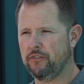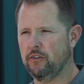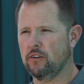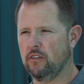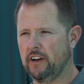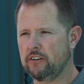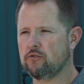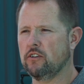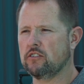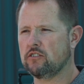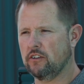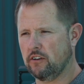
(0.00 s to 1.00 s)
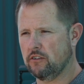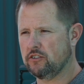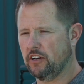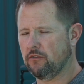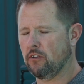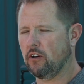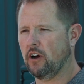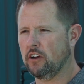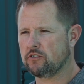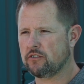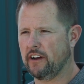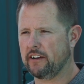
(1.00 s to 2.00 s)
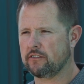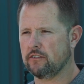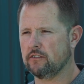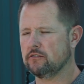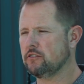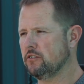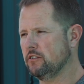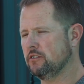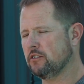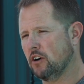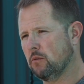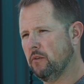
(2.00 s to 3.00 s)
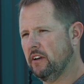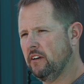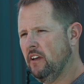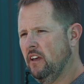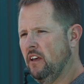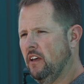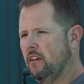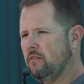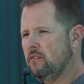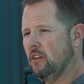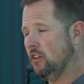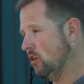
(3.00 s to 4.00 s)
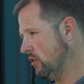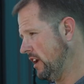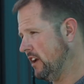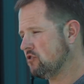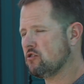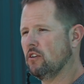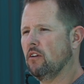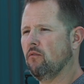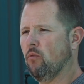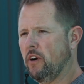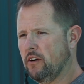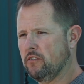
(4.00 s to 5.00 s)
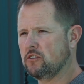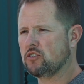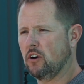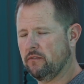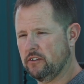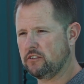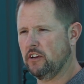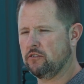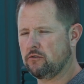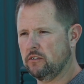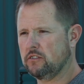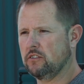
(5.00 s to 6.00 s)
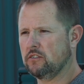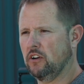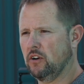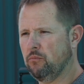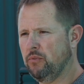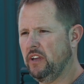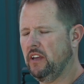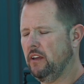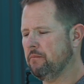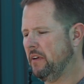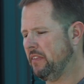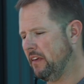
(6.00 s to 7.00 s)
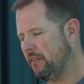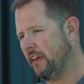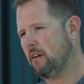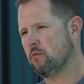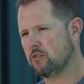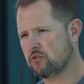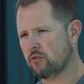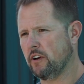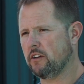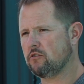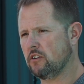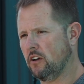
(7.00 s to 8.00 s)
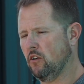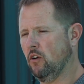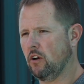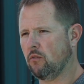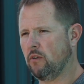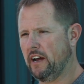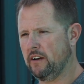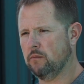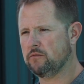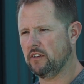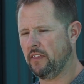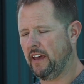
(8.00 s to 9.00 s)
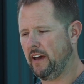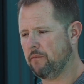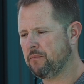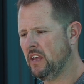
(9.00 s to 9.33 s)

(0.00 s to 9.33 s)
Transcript: your electrician or general contractor to determine the location of where the service entrance is going to be, and then they would trench and hook right up to that.